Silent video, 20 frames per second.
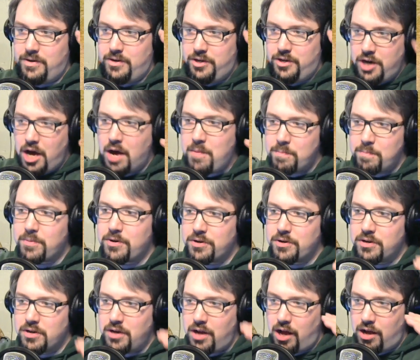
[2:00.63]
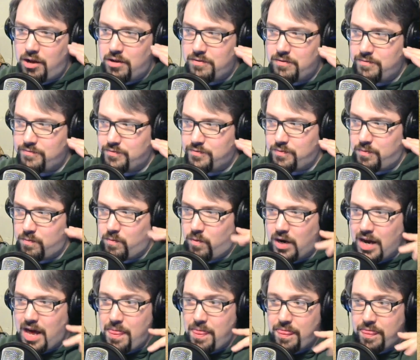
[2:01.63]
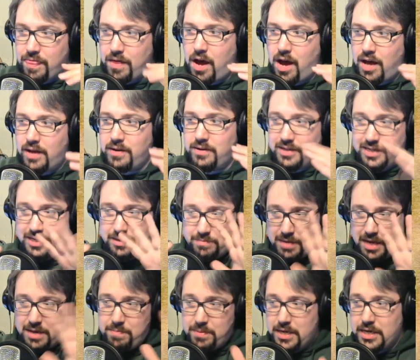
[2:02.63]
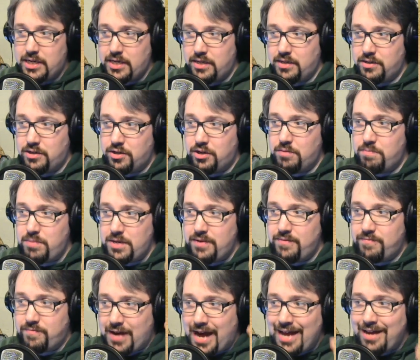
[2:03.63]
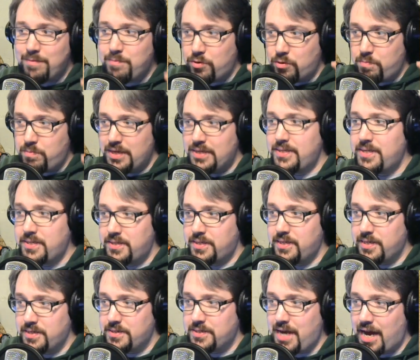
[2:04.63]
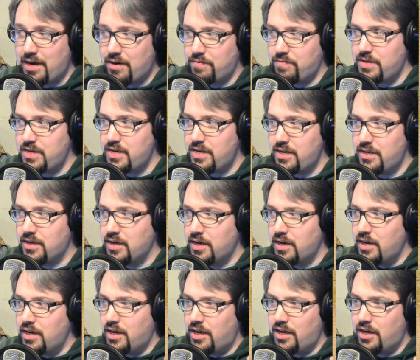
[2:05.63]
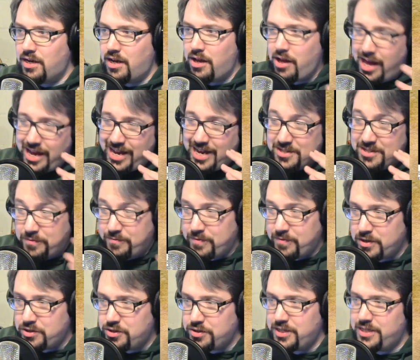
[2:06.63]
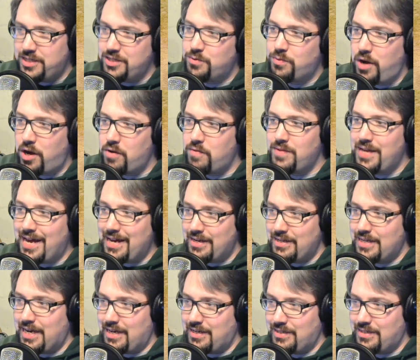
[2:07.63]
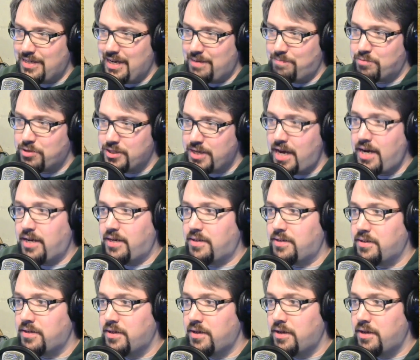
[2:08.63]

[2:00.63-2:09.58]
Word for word: number of what I thought, in my opinion, could be viable businesses out of the, uh, I guess, officially twelve that that that presented.